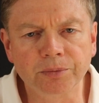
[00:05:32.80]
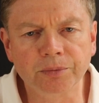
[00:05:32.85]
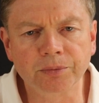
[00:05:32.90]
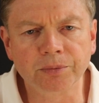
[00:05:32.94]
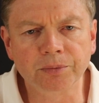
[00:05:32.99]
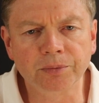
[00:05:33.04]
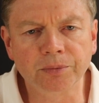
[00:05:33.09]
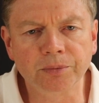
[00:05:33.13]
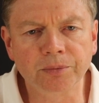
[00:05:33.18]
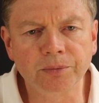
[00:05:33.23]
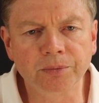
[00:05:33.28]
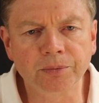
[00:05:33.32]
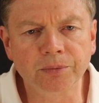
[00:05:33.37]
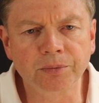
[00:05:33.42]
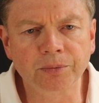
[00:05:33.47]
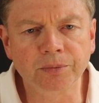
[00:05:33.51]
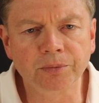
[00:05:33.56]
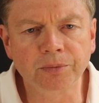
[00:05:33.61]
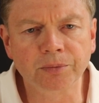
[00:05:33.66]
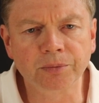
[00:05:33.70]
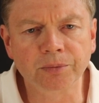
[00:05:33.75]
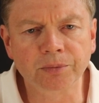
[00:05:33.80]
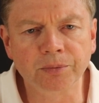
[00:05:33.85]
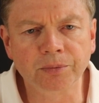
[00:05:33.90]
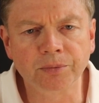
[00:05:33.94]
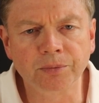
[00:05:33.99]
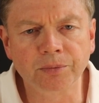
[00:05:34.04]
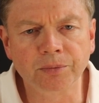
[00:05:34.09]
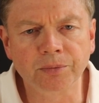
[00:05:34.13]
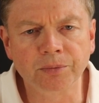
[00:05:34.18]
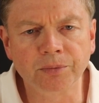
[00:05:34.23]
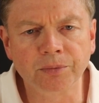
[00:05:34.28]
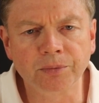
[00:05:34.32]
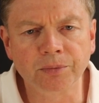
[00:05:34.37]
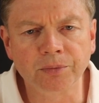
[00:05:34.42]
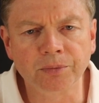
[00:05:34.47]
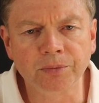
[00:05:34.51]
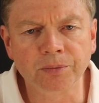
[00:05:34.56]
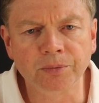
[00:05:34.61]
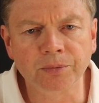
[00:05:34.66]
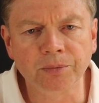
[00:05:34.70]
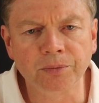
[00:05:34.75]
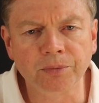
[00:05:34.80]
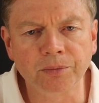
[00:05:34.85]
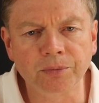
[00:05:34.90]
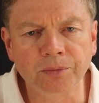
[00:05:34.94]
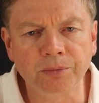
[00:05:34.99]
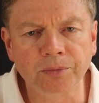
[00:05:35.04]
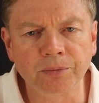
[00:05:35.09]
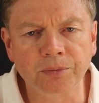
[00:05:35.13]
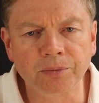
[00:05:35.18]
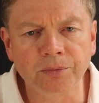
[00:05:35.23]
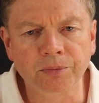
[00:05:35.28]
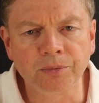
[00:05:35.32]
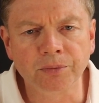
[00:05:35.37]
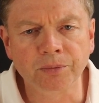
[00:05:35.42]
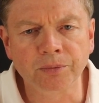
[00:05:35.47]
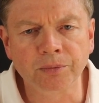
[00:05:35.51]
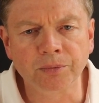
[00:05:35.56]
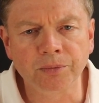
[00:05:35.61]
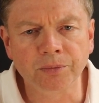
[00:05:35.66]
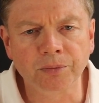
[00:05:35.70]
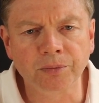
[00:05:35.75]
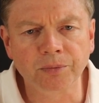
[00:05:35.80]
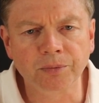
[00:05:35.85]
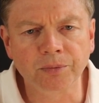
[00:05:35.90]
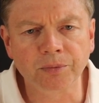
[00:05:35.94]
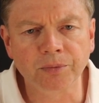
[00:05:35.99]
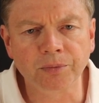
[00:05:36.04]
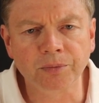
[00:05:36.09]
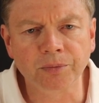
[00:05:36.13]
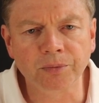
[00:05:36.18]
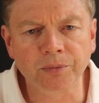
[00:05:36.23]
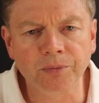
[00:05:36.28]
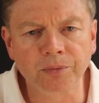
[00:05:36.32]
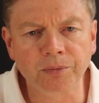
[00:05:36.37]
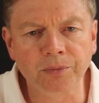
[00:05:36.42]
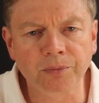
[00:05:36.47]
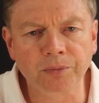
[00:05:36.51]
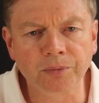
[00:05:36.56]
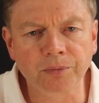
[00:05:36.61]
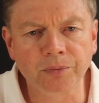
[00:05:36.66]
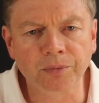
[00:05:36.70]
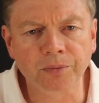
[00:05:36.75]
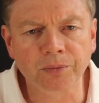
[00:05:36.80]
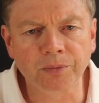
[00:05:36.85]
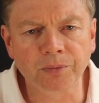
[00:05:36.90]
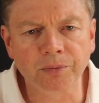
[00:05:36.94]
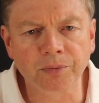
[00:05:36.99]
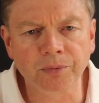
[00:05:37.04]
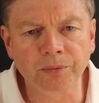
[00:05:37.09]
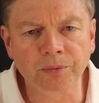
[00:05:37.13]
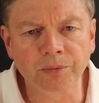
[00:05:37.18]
(no one is talking)